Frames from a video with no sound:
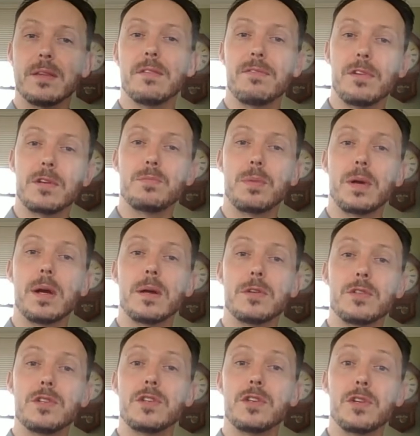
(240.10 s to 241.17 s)
the first
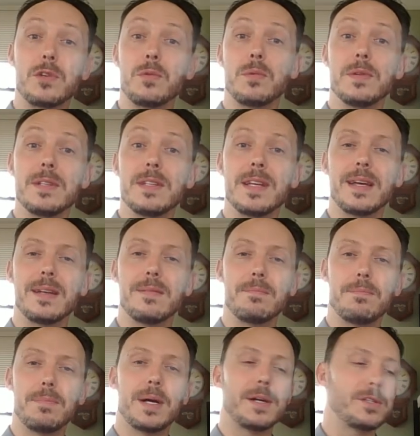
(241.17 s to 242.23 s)
part to
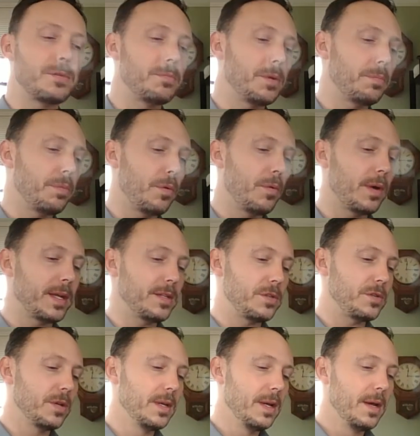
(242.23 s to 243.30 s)
10 possible
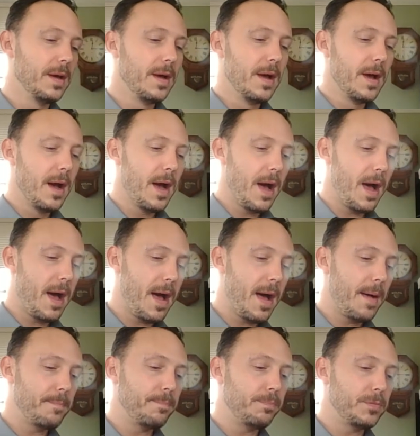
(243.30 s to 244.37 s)
points.
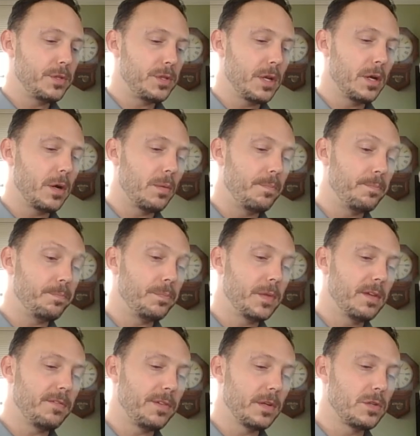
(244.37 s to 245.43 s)
Um, so,
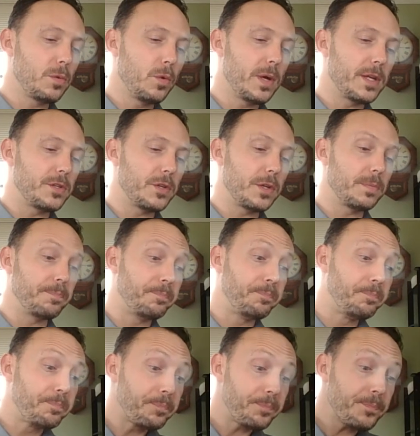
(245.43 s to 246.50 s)
the first question
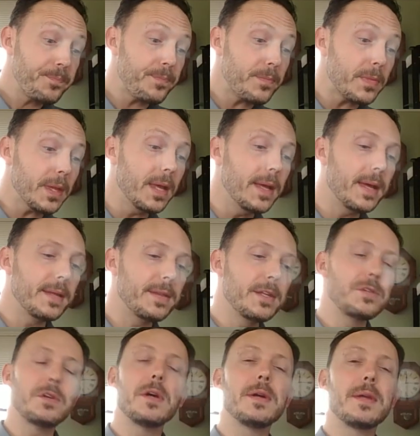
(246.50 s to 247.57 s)
and
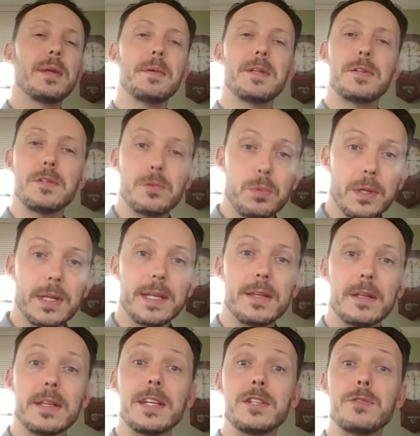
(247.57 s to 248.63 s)
this argument is really
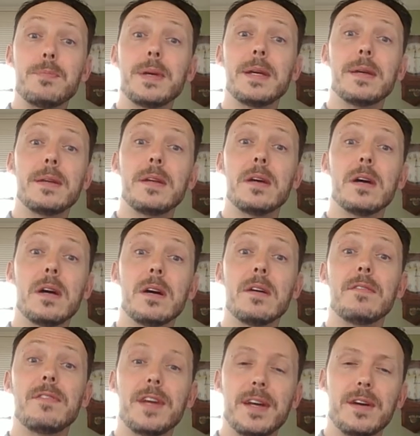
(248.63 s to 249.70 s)
the linchpin
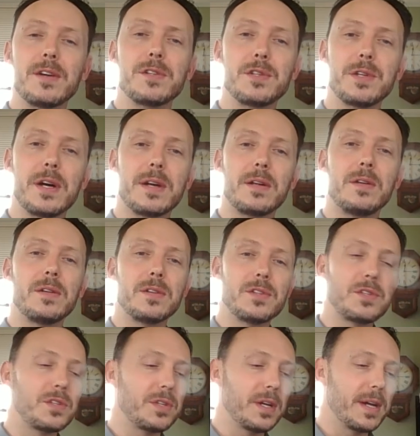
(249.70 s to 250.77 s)
of
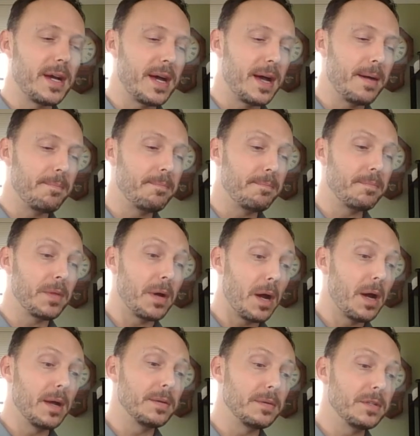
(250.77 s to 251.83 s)
Aristotle's um,
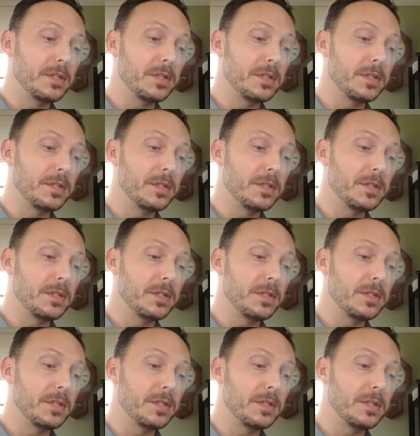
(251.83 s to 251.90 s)
uh,